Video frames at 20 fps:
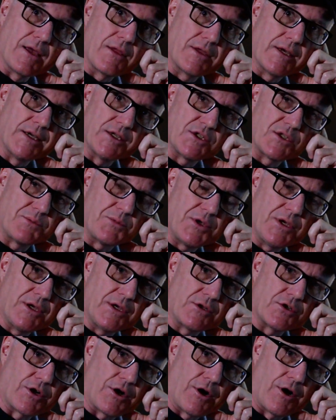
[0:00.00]
they
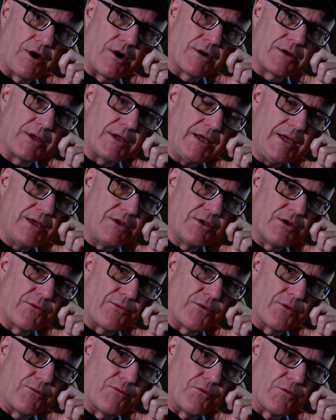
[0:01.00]
speak, talk, eat
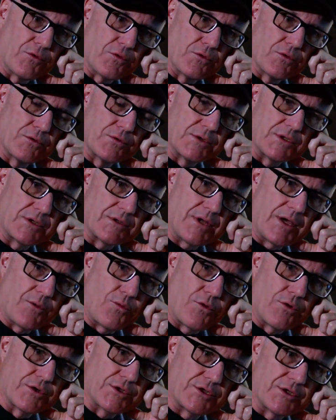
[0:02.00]
different foods, they
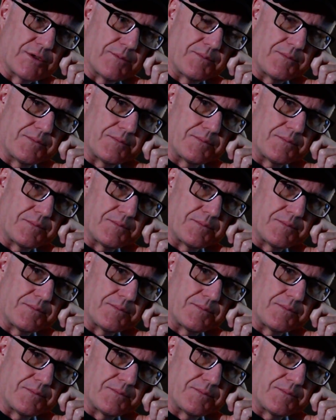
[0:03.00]
worship,